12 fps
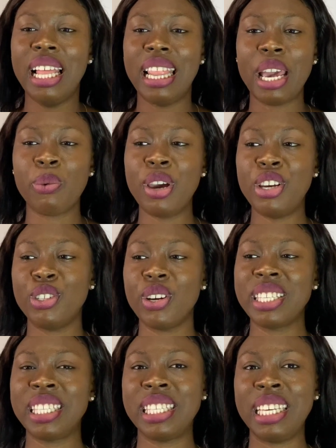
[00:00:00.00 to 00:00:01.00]
Like when you
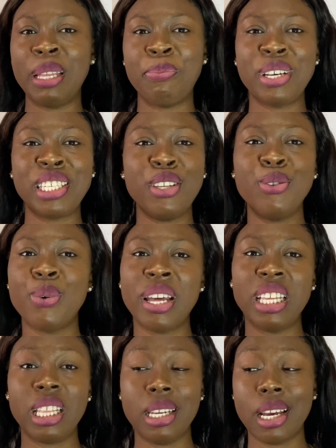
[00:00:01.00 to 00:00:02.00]
just see the person do
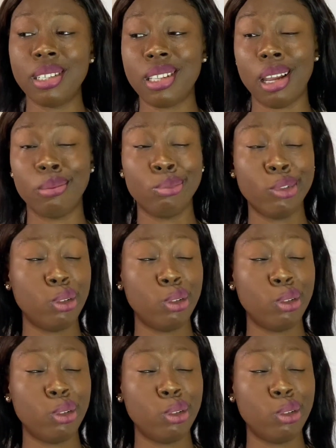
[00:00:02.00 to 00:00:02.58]
anything, you're just like,